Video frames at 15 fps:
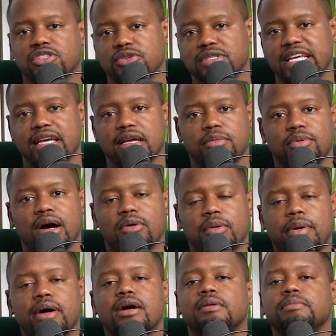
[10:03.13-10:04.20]
So Dade, Broward,
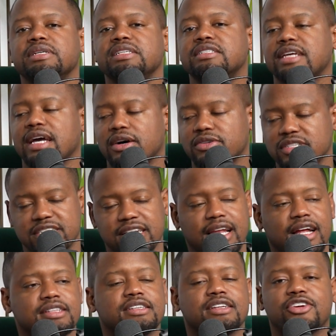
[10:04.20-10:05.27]
Palm Beach County, shout
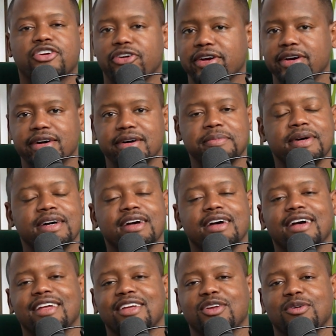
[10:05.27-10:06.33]
out to the crib.
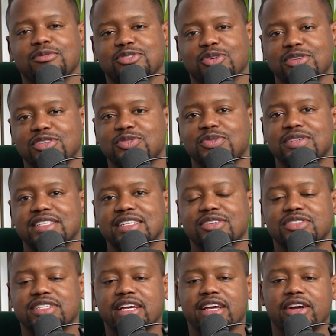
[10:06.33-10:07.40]
You know, we was only doing
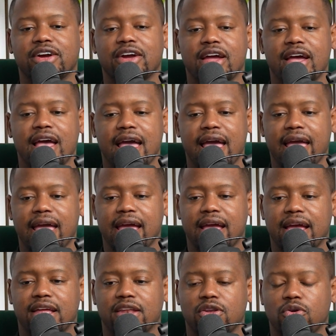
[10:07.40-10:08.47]
deals here.
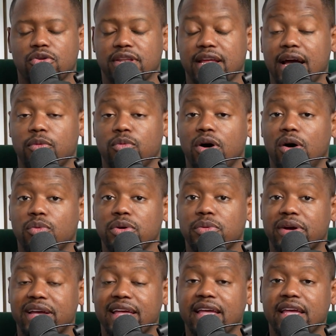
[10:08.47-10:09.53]
And that, while we
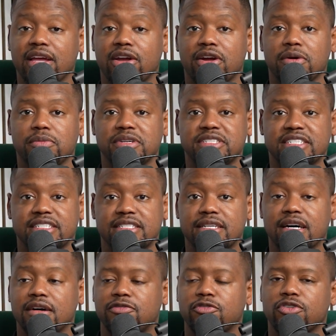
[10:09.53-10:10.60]
were here, it was just
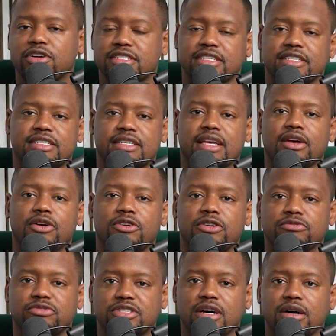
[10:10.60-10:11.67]
tough for us to scale and it
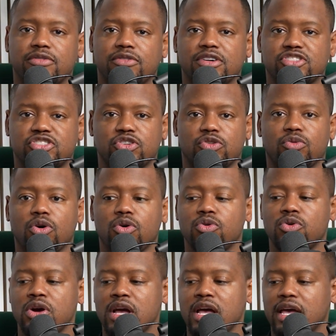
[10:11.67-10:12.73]
was tough for us to
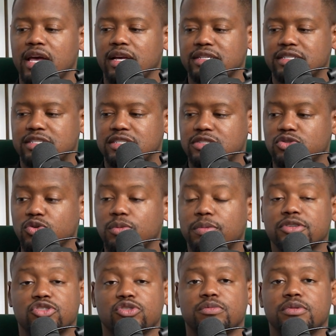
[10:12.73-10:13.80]
grow. It's super,
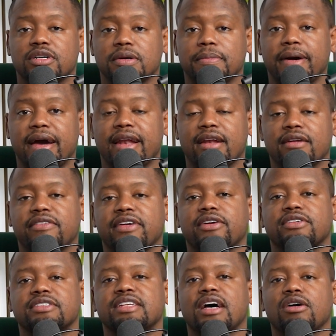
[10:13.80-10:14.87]
super competitive here
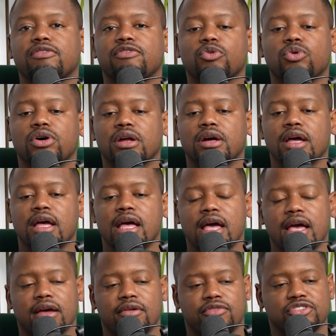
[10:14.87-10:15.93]
in South Florida.
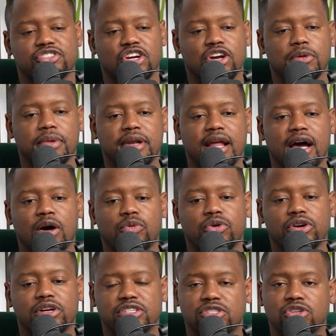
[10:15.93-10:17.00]
And for German now,
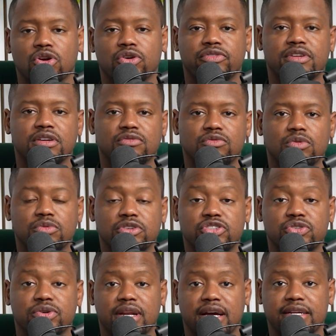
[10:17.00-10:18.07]
we're conservative when we're
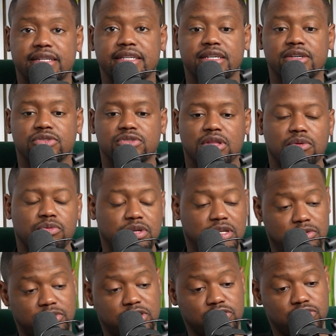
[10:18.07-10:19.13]
doing our deals. Like
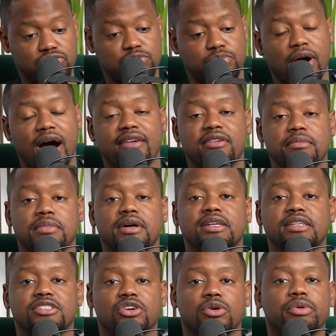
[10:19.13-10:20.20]
we use private
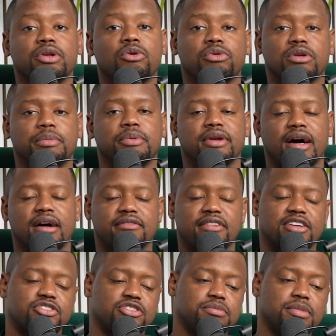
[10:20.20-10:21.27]
money, so we don't want to put our
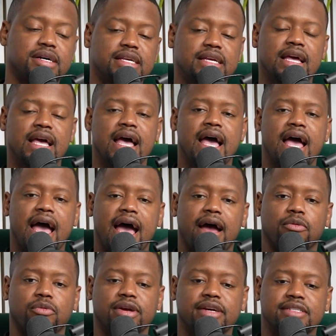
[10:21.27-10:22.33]
investors' money
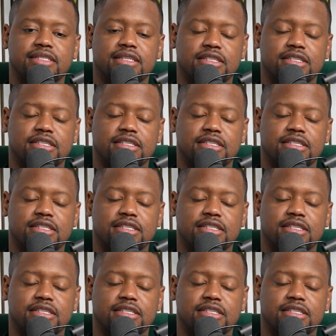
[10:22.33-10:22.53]
at risk.